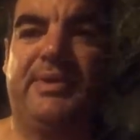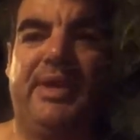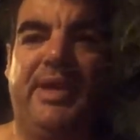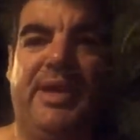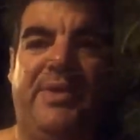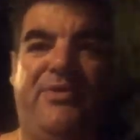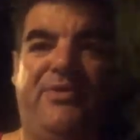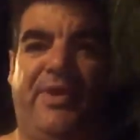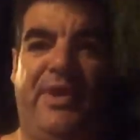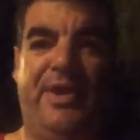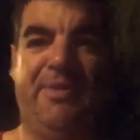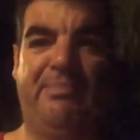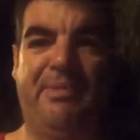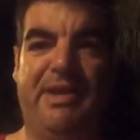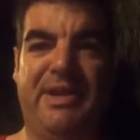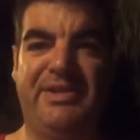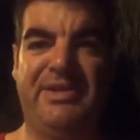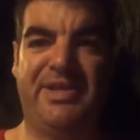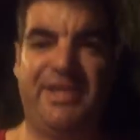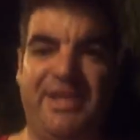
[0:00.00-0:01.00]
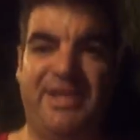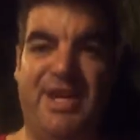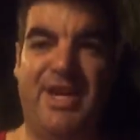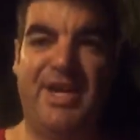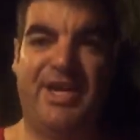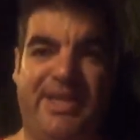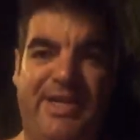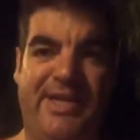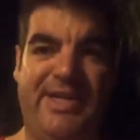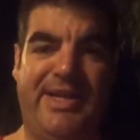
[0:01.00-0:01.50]
and then
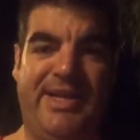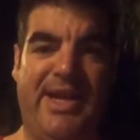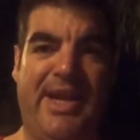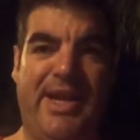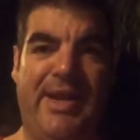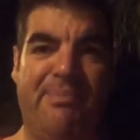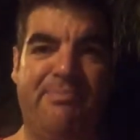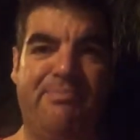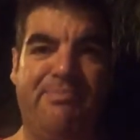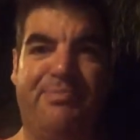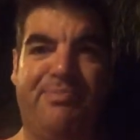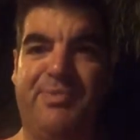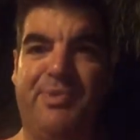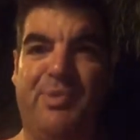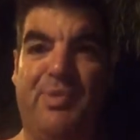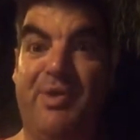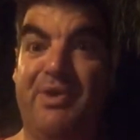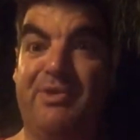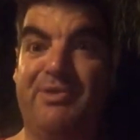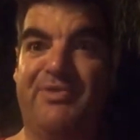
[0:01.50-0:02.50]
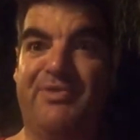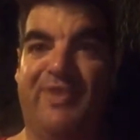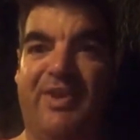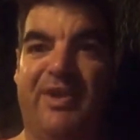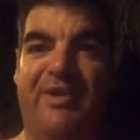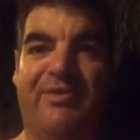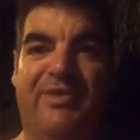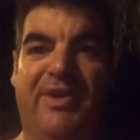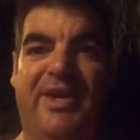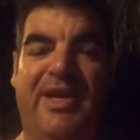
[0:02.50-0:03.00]
basically the wheels fell
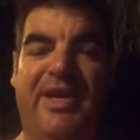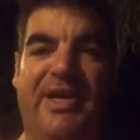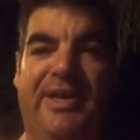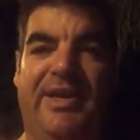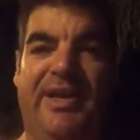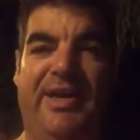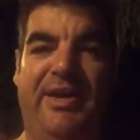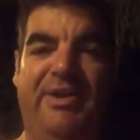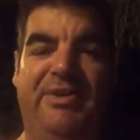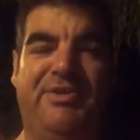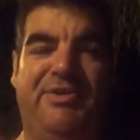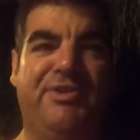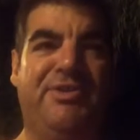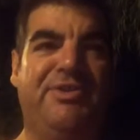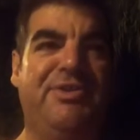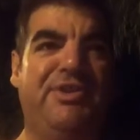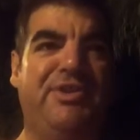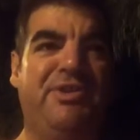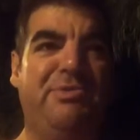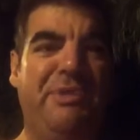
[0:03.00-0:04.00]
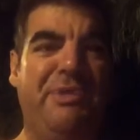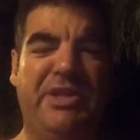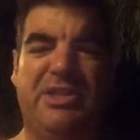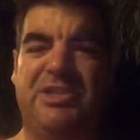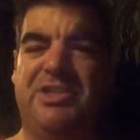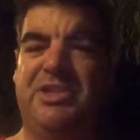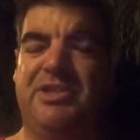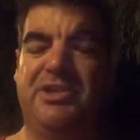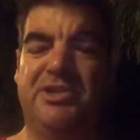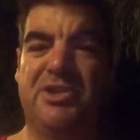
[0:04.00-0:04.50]
off. No, it's just the
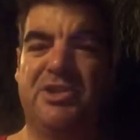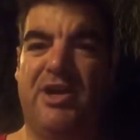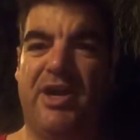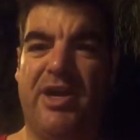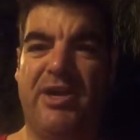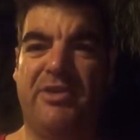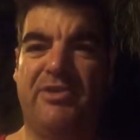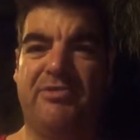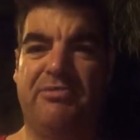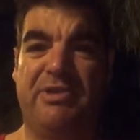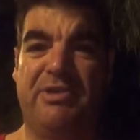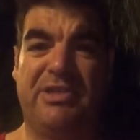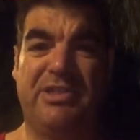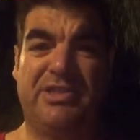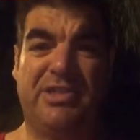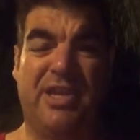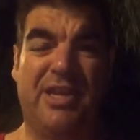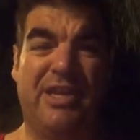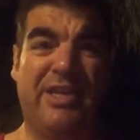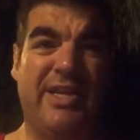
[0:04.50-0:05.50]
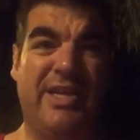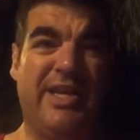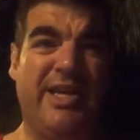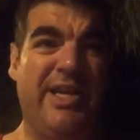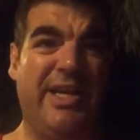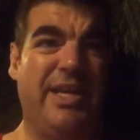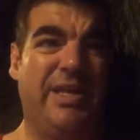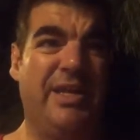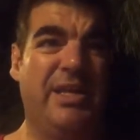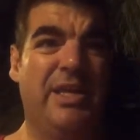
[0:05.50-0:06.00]
humidity and tiredness really started to
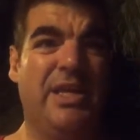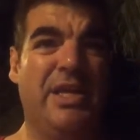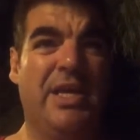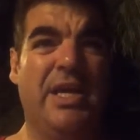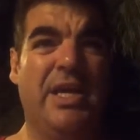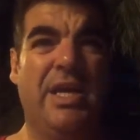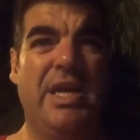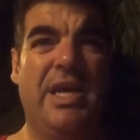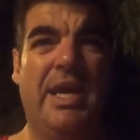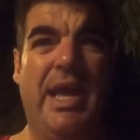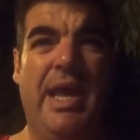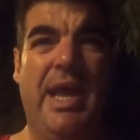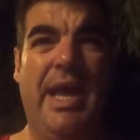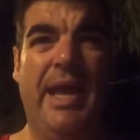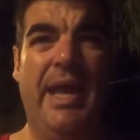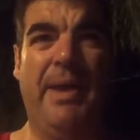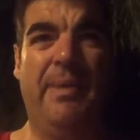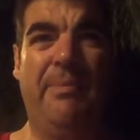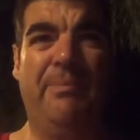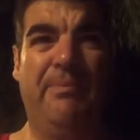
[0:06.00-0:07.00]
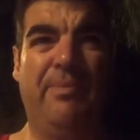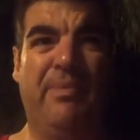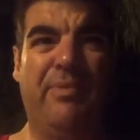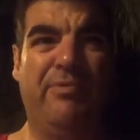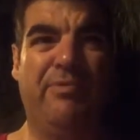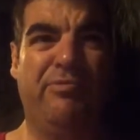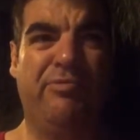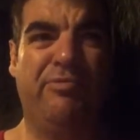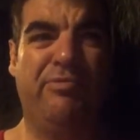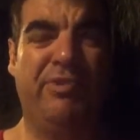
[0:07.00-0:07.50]
kick in.
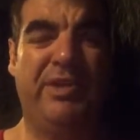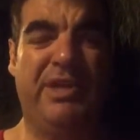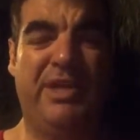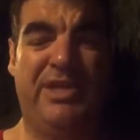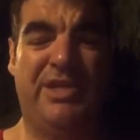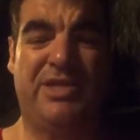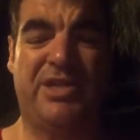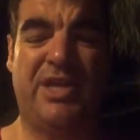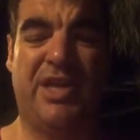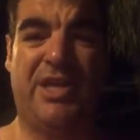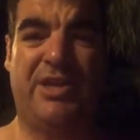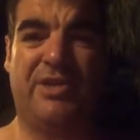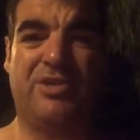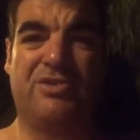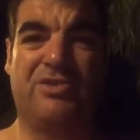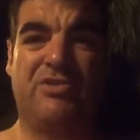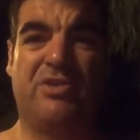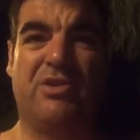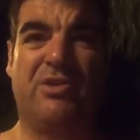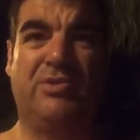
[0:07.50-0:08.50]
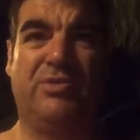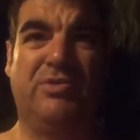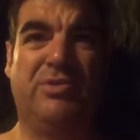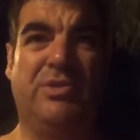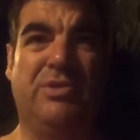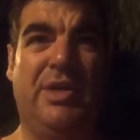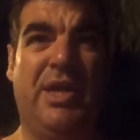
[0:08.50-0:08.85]
Really started to struggle